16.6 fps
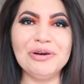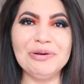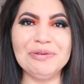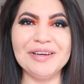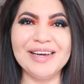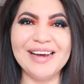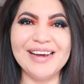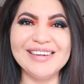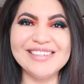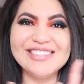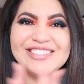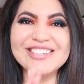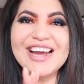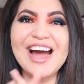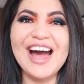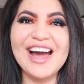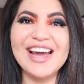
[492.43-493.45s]
oh my gosh
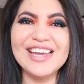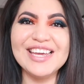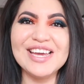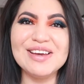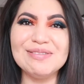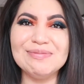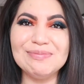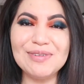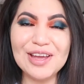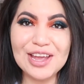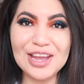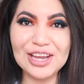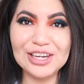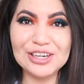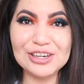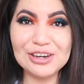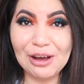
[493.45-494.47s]
i am
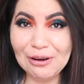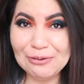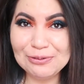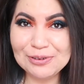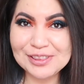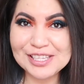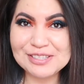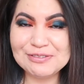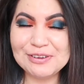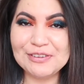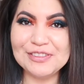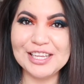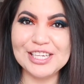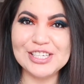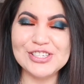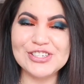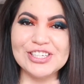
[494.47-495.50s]
in love with this
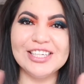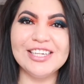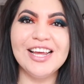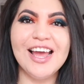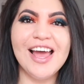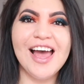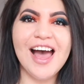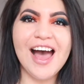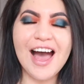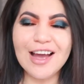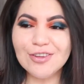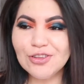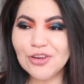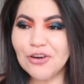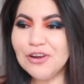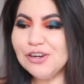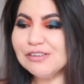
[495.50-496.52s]
foundation i
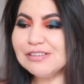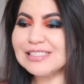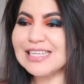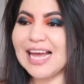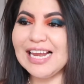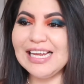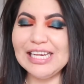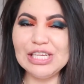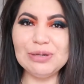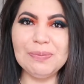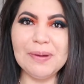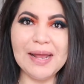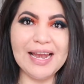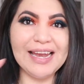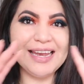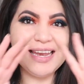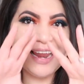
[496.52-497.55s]
know it looks a little
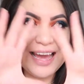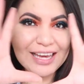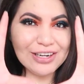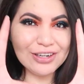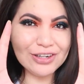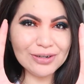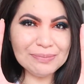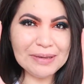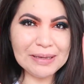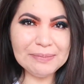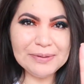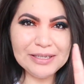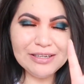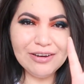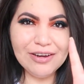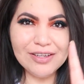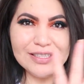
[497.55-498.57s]
bit lighter
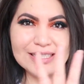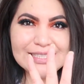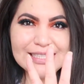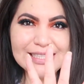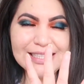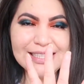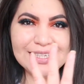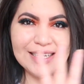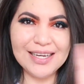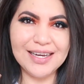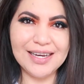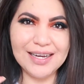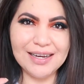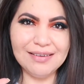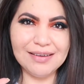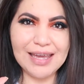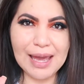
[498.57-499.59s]
maybe on the
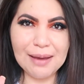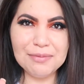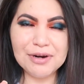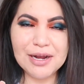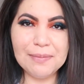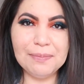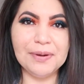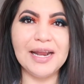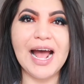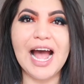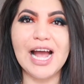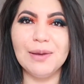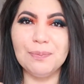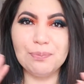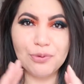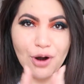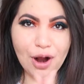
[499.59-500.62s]
uh, camera but i
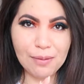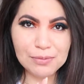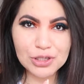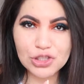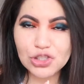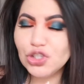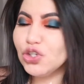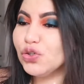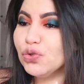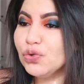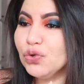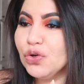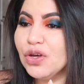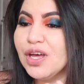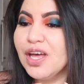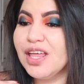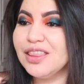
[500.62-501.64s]
promise you
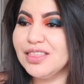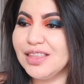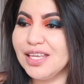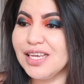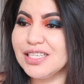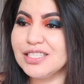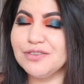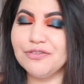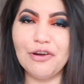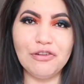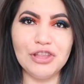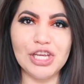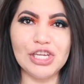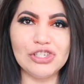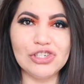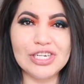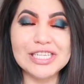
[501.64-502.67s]
this
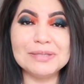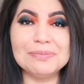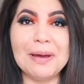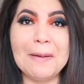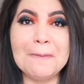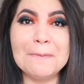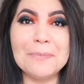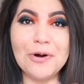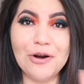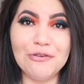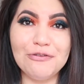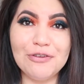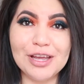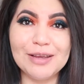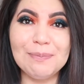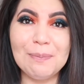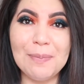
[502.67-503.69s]
foundation is my
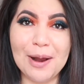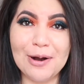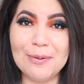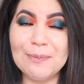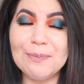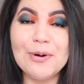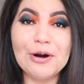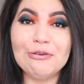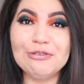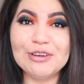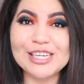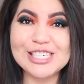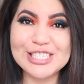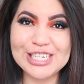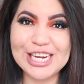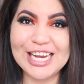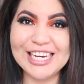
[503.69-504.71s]
perfect per perfect
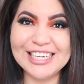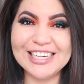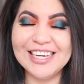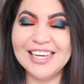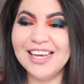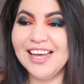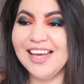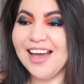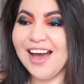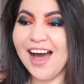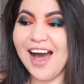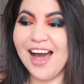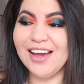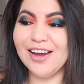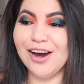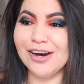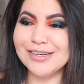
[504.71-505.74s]
shade
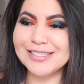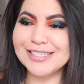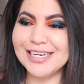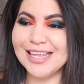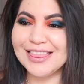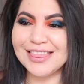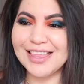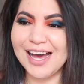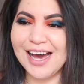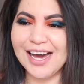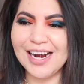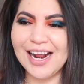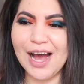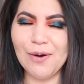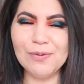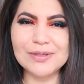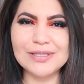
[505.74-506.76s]
i honestly thought
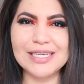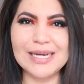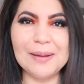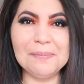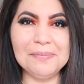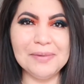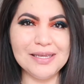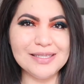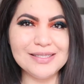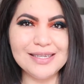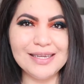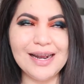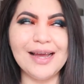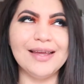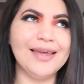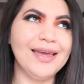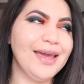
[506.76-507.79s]
i was gonna miss it
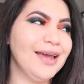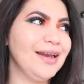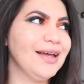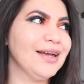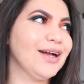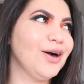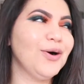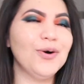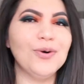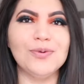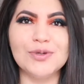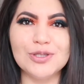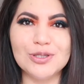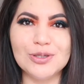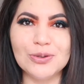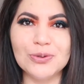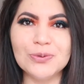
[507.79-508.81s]
again like i always
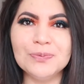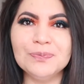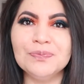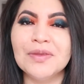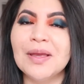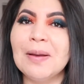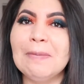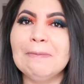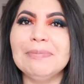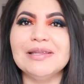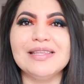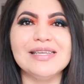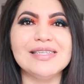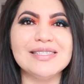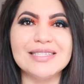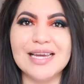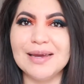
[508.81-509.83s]
do but
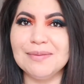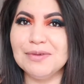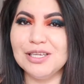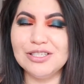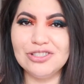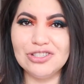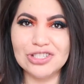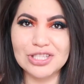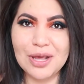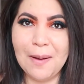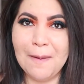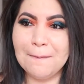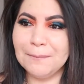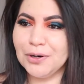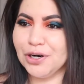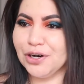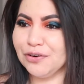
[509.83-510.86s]
this time it's just
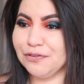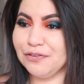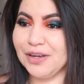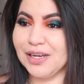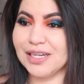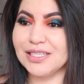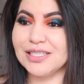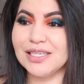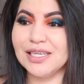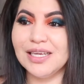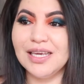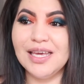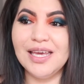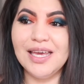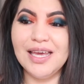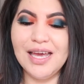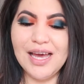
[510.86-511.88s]
perfect
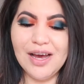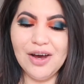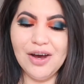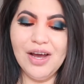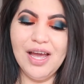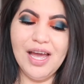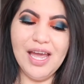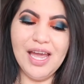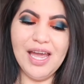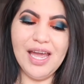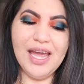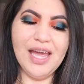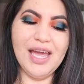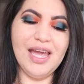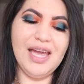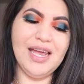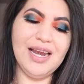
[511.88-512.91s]

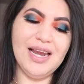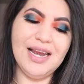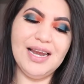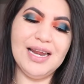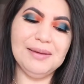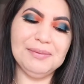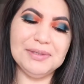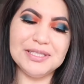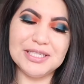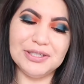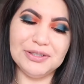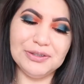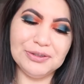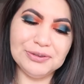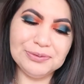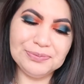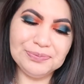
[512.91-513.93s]
and let me tell
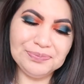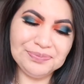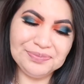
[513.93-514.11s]
you